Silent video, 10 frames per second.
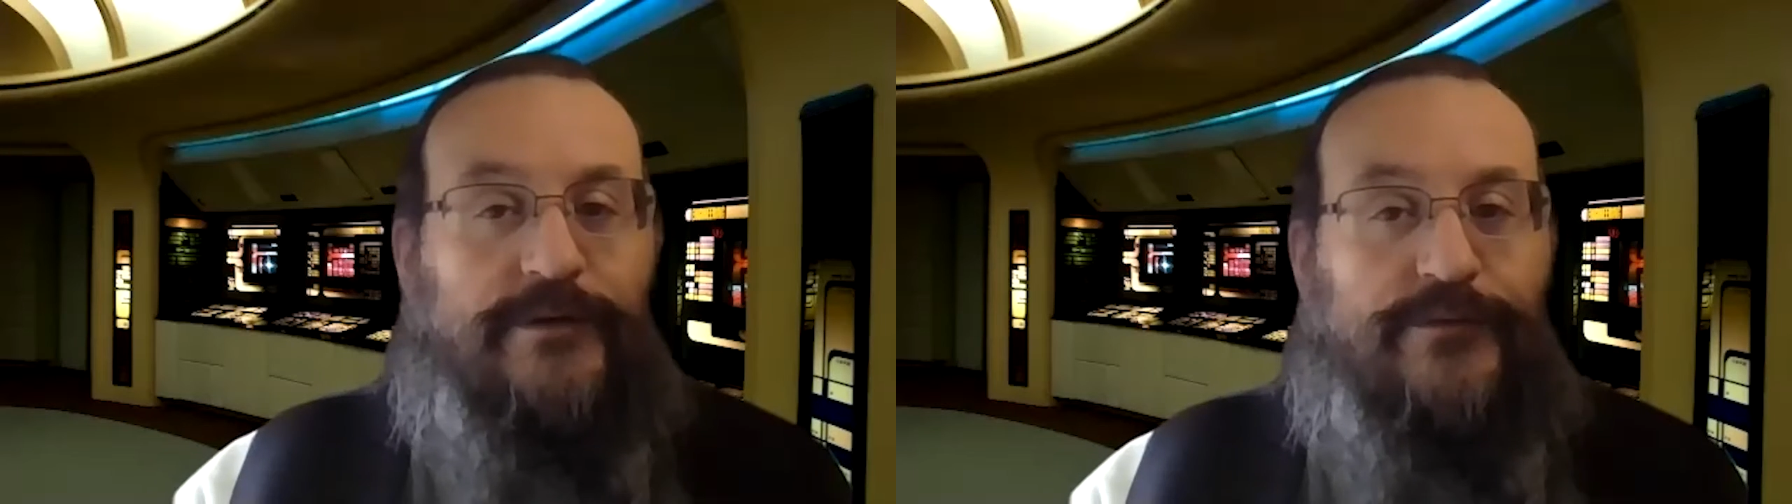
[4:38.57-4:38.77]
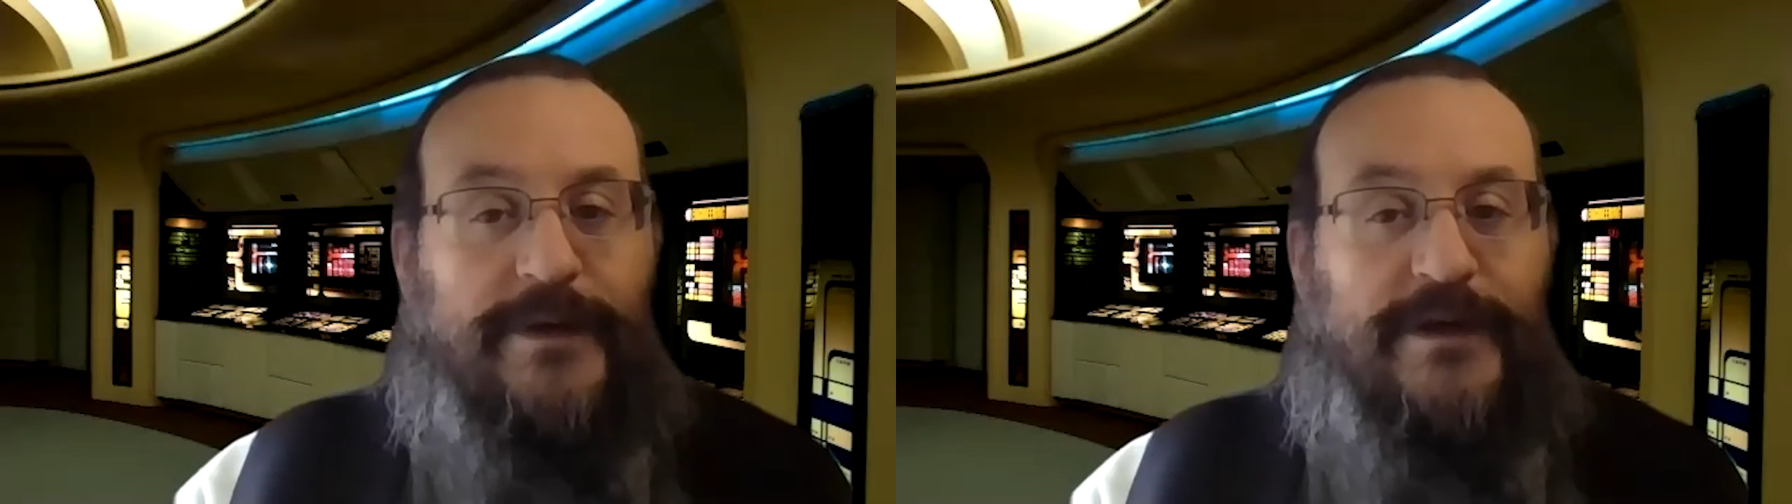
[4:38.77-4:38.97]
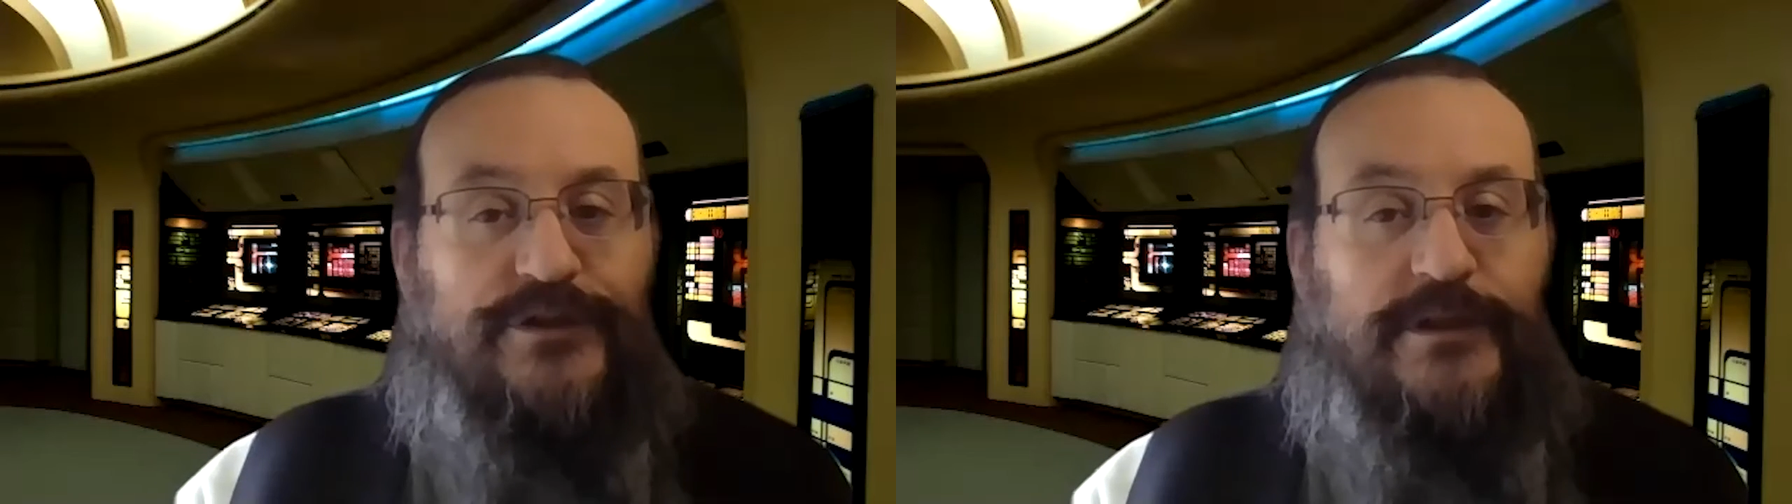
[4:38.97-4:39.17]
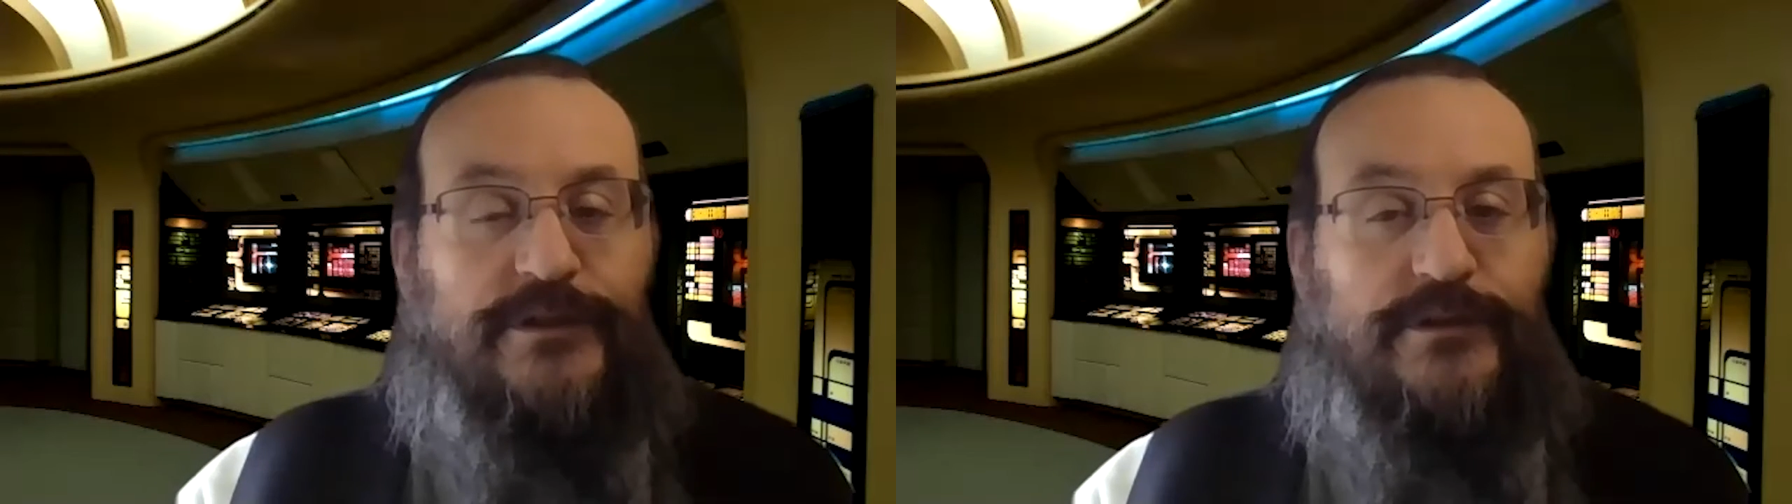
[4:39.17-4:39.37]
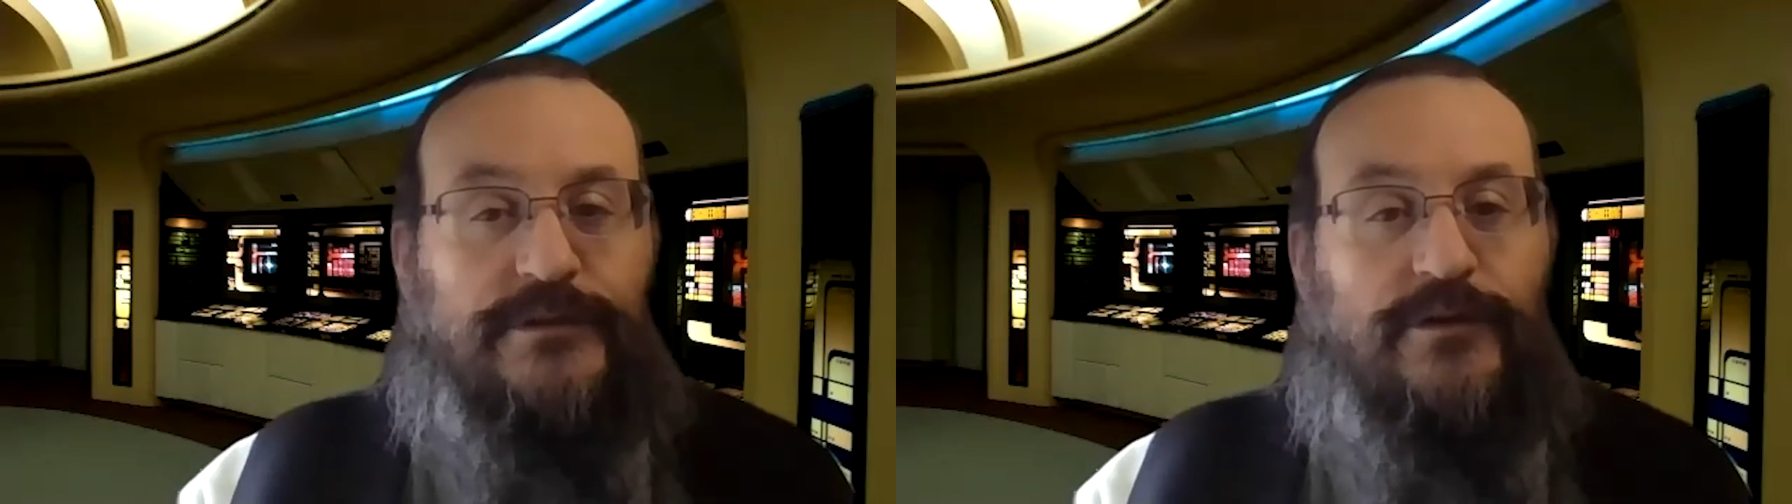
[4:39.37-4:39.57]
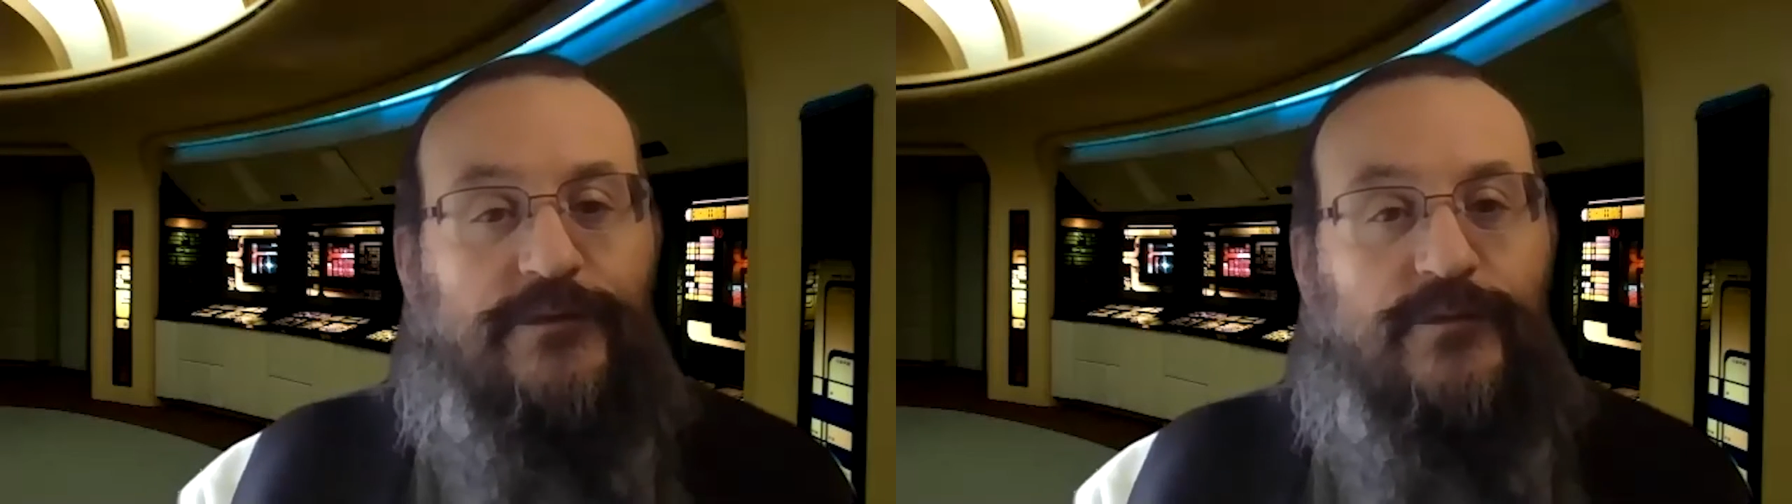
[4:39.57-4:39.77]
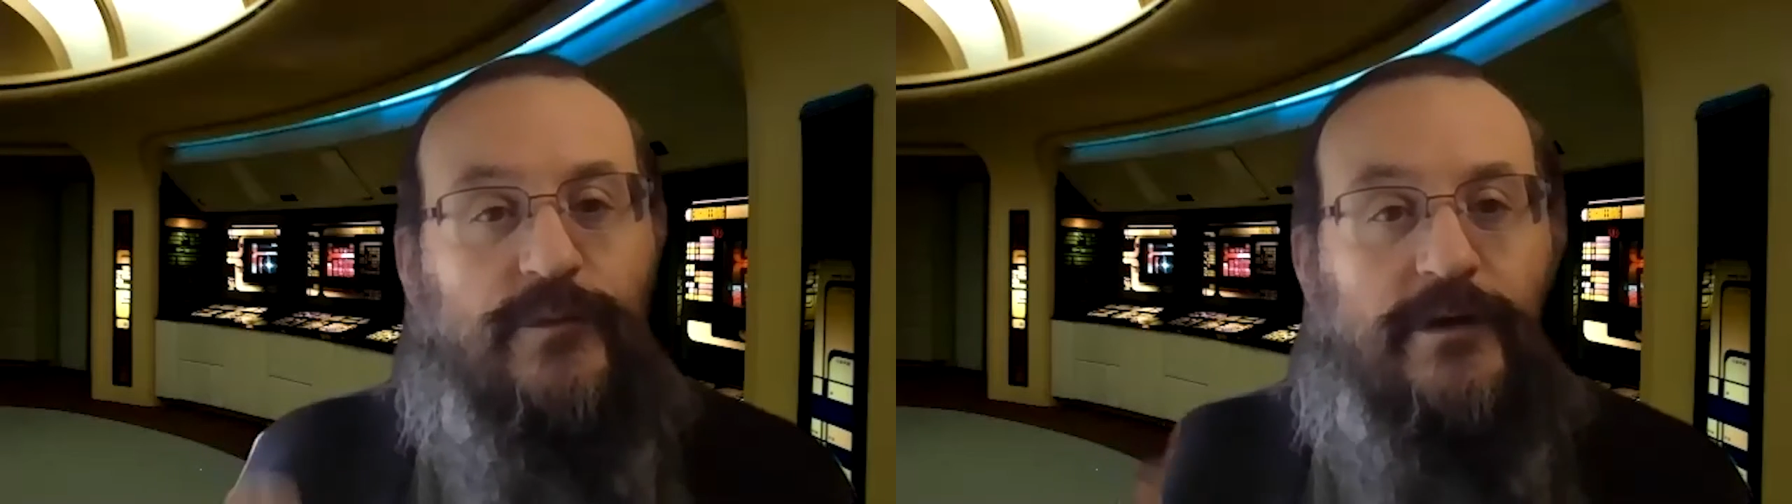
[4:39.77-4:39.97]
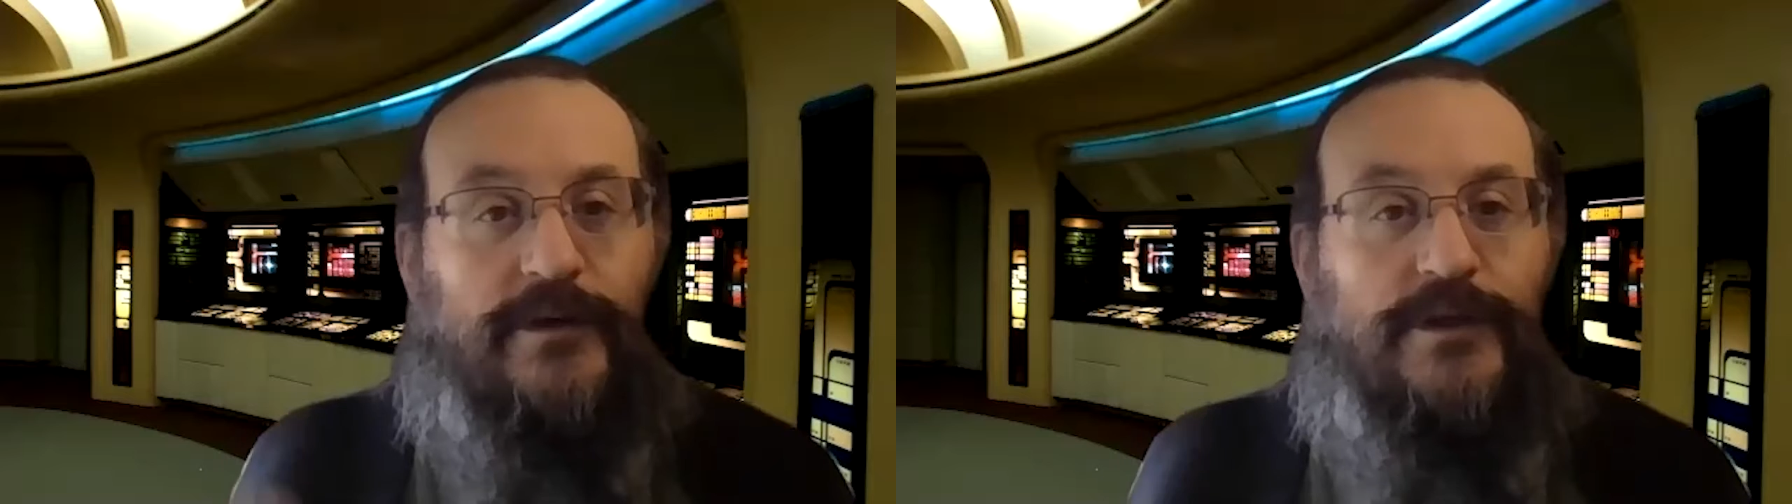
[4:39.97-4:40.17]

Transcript: information into your software,